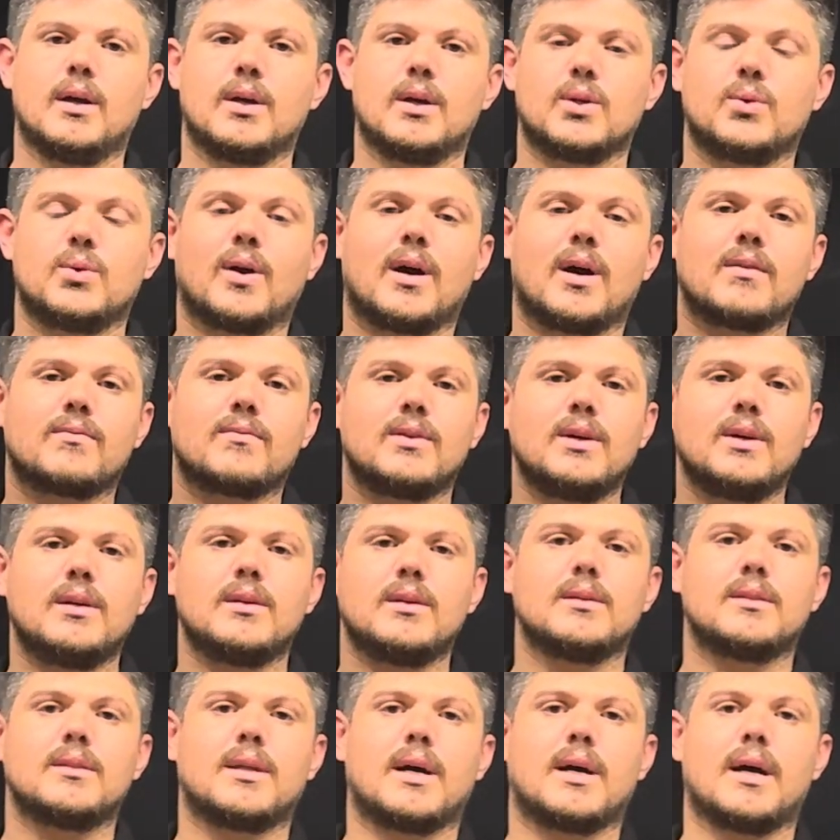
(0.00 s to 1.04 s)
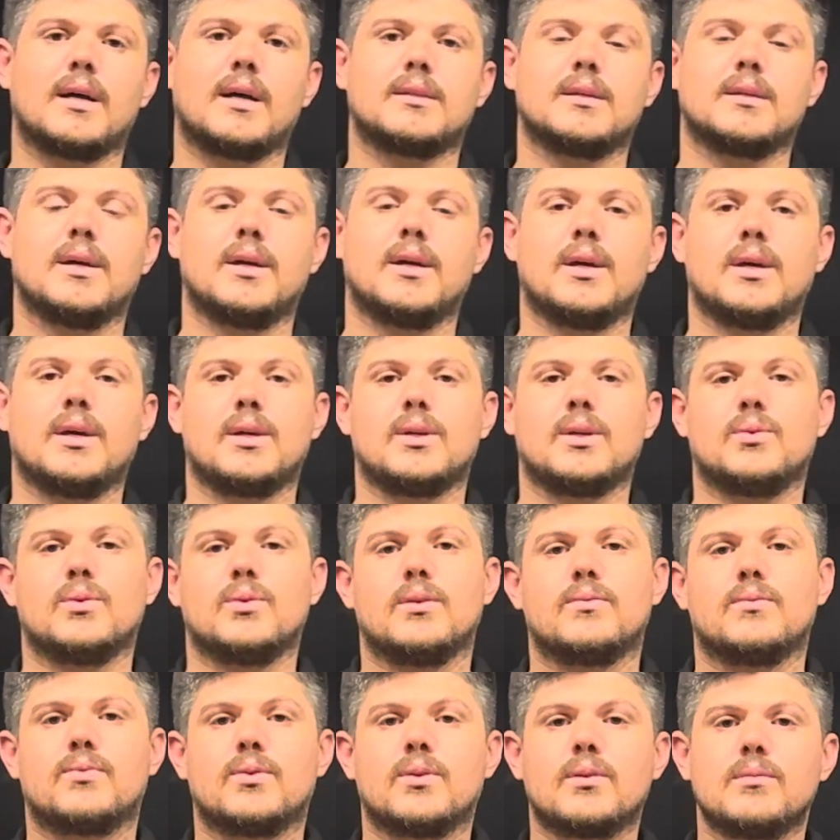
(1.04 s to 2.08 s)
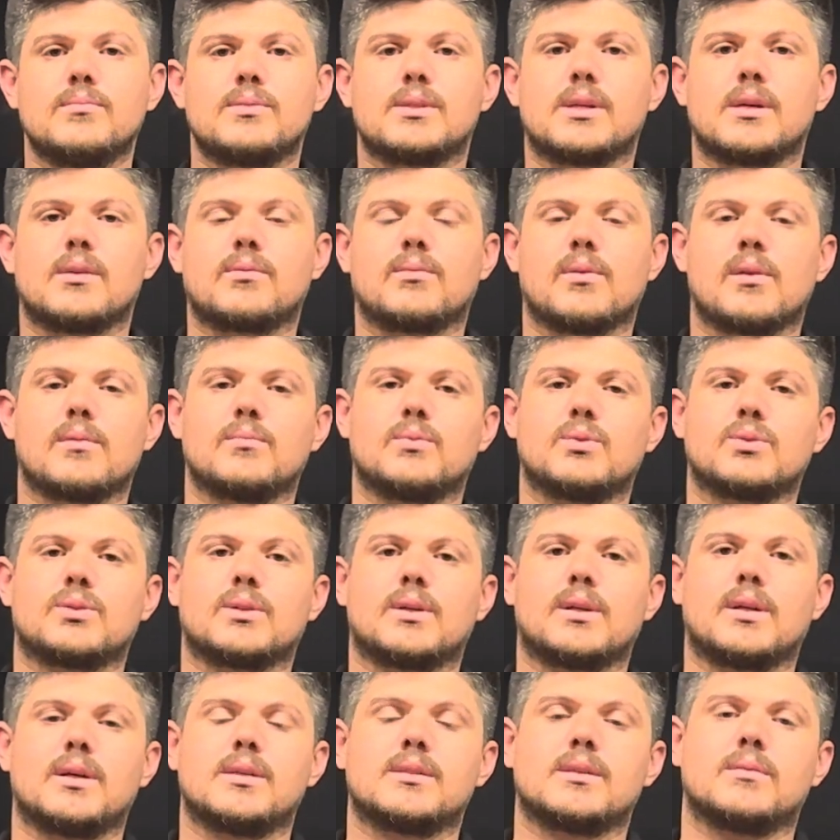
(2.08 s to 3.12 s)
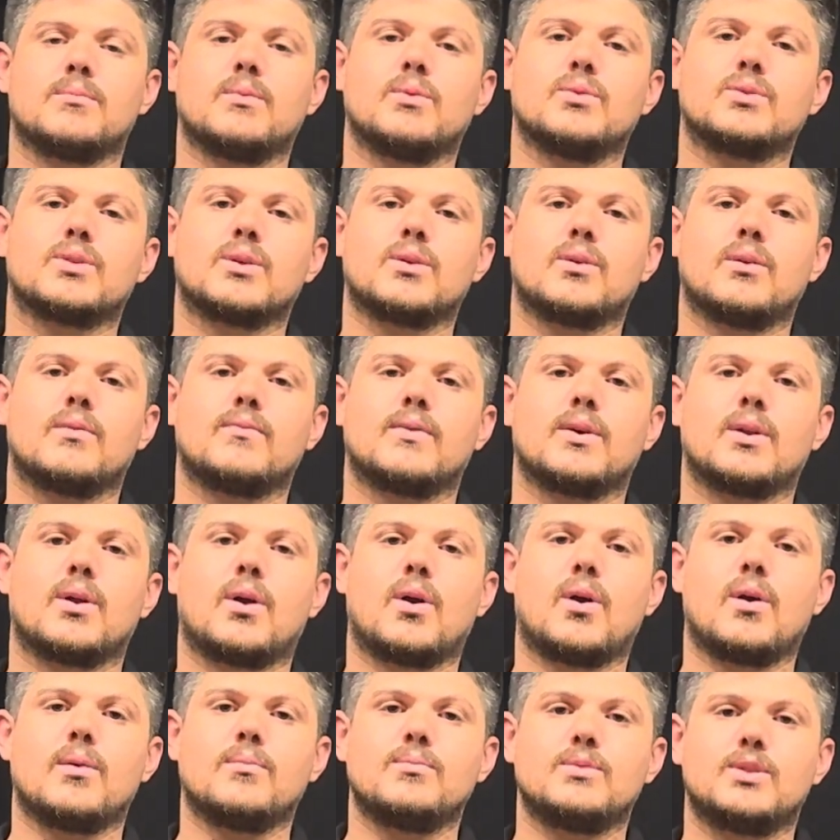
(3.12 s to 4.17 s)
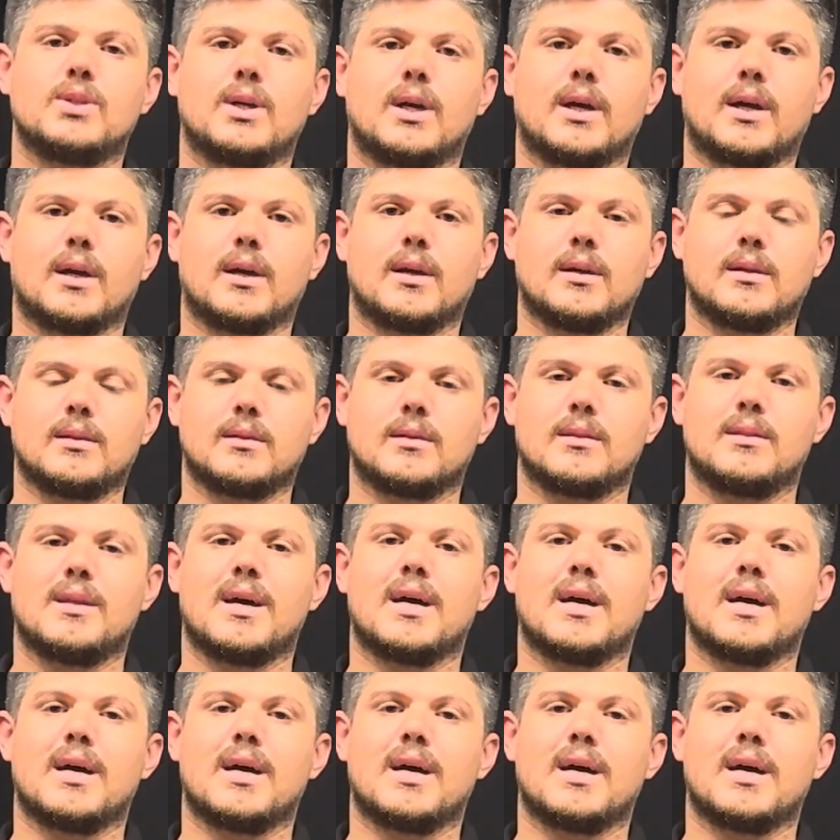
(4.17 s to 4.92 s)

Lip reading: you have learned that uniform circular motion is a motion of an object